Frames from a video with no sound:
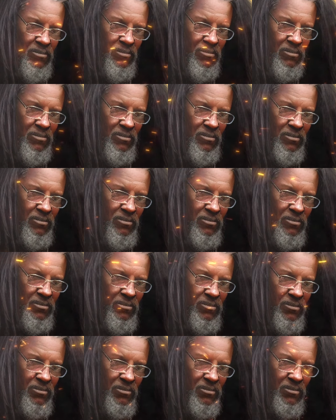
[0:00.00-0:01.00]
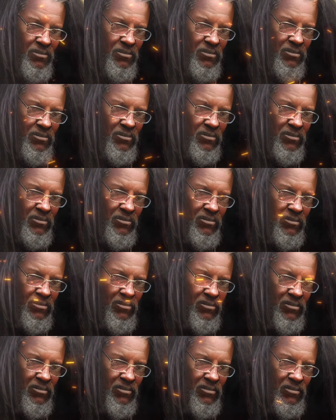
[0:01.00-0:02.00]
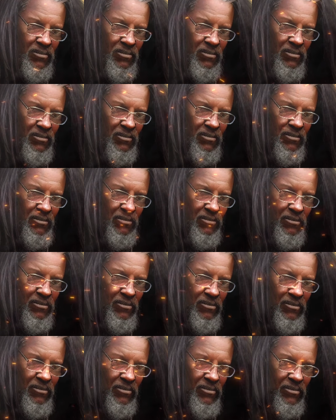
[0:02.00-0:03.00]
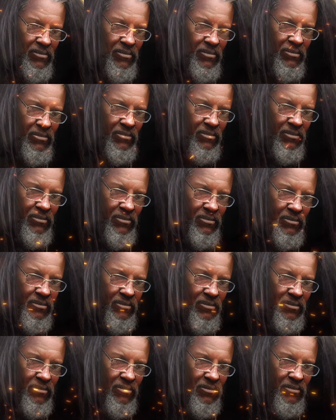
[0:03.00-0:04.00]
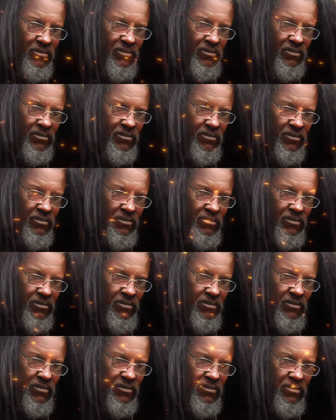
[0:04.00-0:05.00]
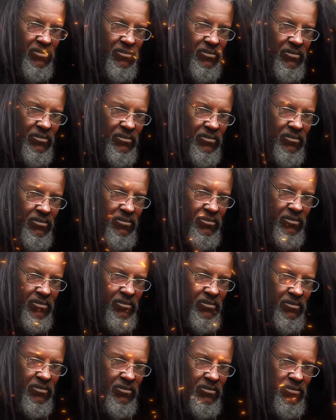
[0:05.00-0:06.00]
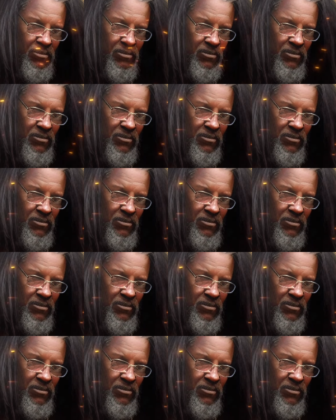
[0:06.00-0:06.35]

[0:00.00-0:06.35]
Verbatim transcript: We don't need any mess up. We don't need any errors. We don't have any room for that. Do you understand?